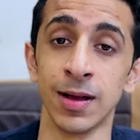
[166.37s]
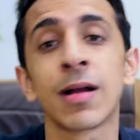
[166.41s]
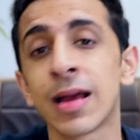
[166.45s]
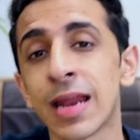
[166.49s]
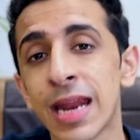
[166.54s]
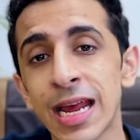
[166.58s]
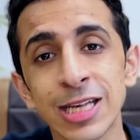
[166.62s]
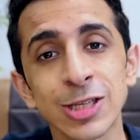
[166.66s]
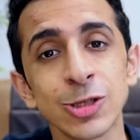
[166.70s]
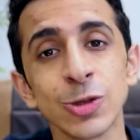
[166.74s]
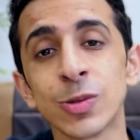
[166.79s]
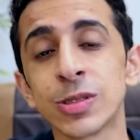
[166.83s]

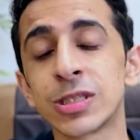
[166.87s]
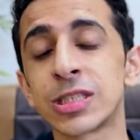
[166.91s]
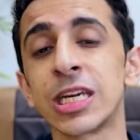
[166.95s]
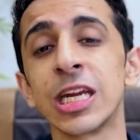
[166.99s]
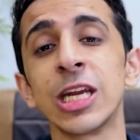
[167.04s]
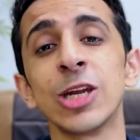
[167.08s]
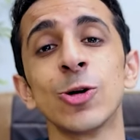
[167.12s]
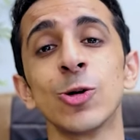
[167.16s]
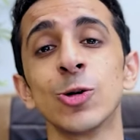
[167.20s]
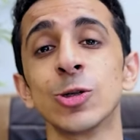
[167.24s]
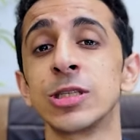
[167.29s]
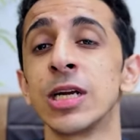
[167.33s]
Christ University
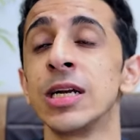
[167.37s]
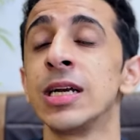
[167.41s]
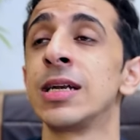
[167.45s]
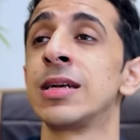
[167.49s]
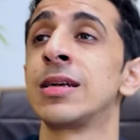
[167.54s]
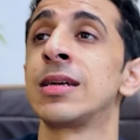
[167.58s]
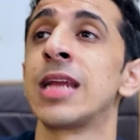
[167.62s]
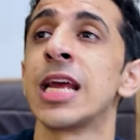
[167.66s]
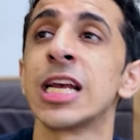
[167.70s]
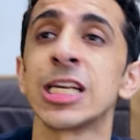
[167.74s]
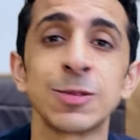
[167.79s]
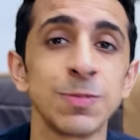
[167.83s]
knows it,
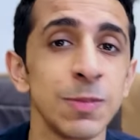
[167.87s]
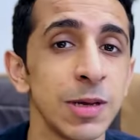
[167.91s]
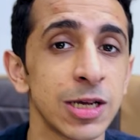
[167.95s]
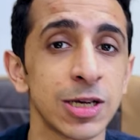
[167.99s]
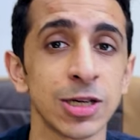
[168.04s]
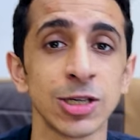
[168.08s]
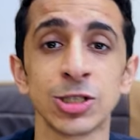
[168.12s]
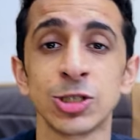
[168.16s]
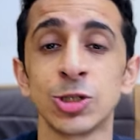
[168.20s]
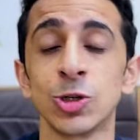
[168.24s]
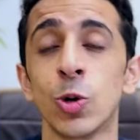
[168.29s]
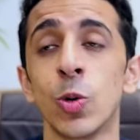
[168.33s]
test
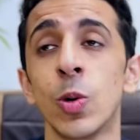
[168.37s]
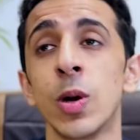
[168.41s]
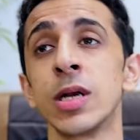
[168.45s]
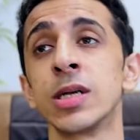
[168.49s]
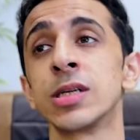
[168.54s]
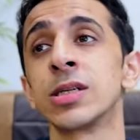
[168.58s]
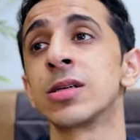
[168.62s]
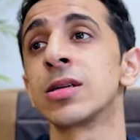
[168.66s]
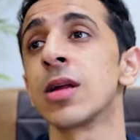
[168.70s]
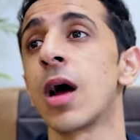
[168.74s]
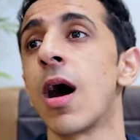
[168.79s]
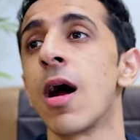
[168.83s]
makers know
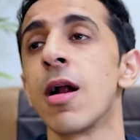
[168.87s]
it,